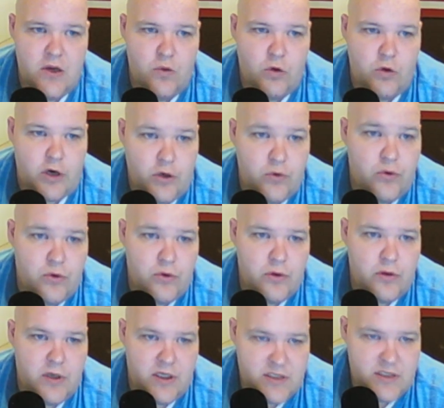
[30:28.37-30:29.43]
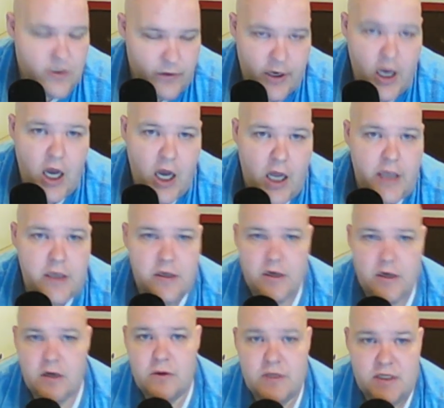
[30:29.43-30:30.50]
cool until we're not,
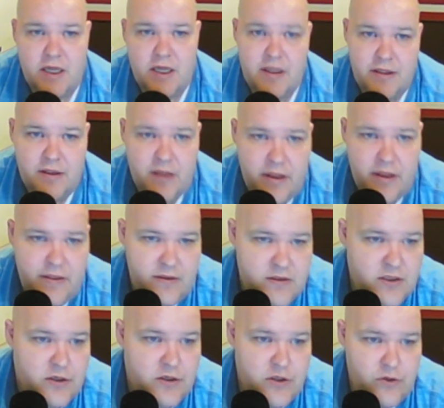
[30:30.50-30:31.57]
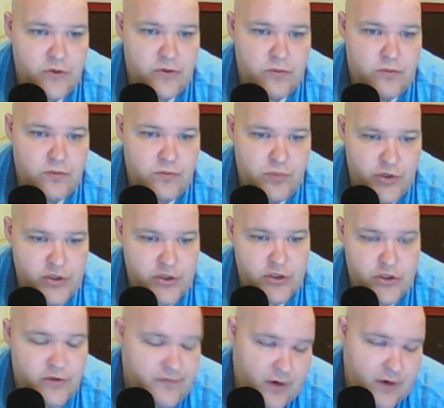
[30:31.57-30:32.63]
and until you push us
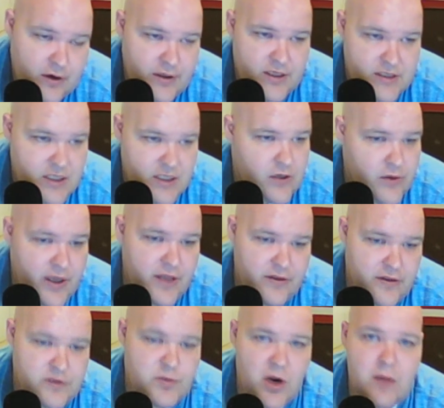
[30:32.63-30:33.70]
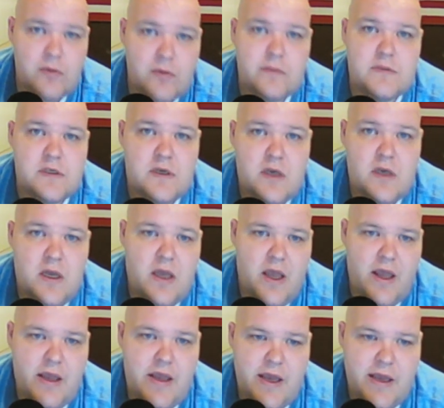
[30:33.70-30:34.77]
too far, and then it's like, okay, there's problems.
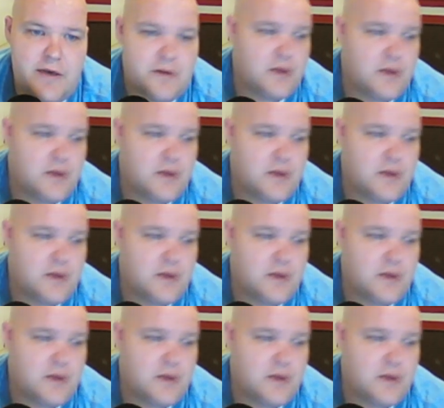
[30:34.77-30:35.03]
And